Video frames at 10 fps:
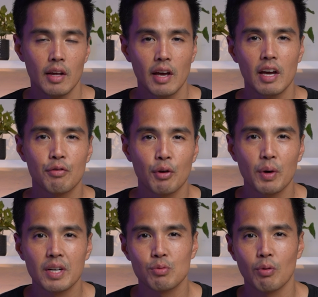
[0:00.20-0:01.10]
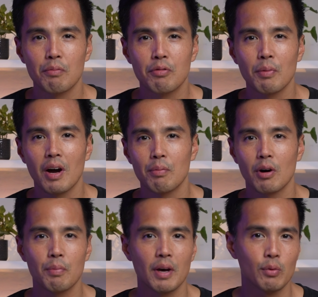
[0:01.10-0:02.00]
Hey everyone, it's Rob from
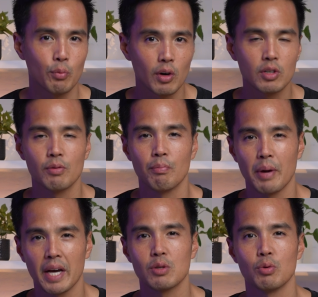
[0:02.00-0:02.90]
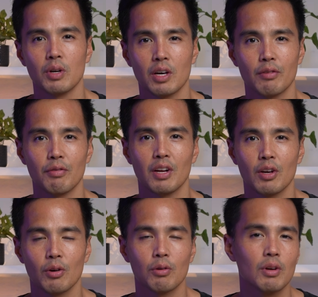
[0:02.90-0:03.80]
Hypop and welcome back to another
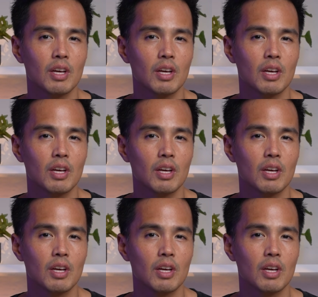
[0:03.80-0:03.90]
video.